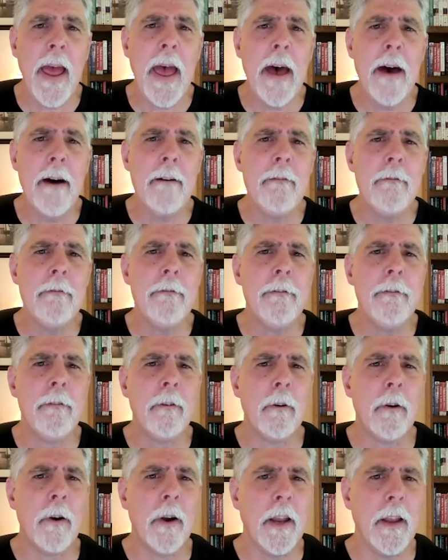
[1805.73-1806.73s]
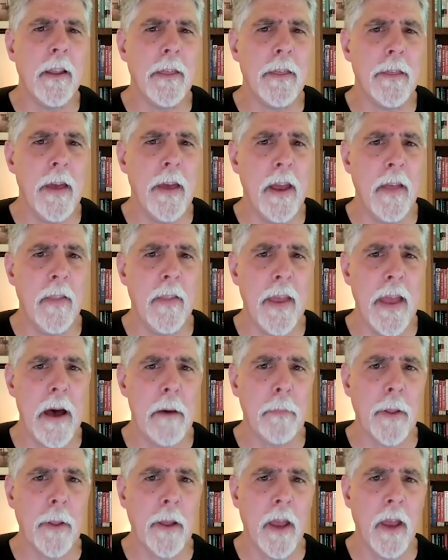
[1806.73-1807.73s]
everything in the
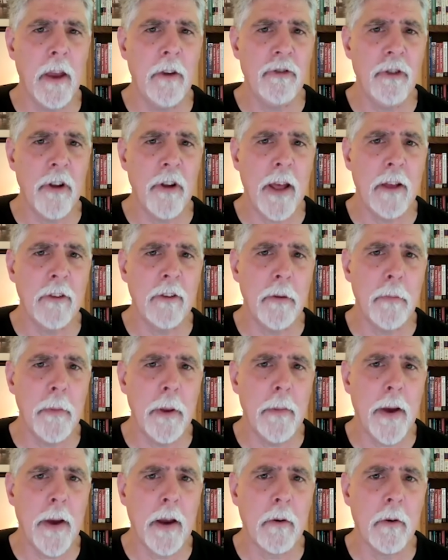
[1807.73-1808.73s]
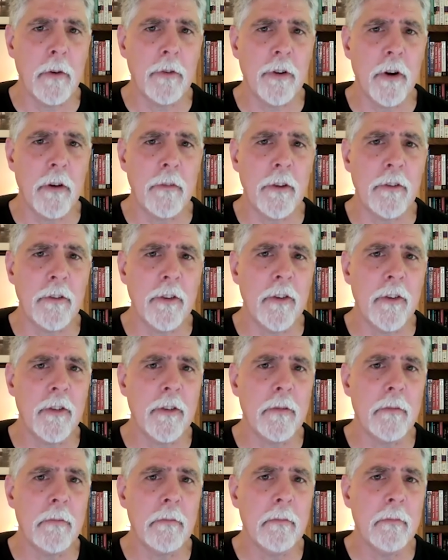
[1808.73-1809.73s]
application has to be microservices.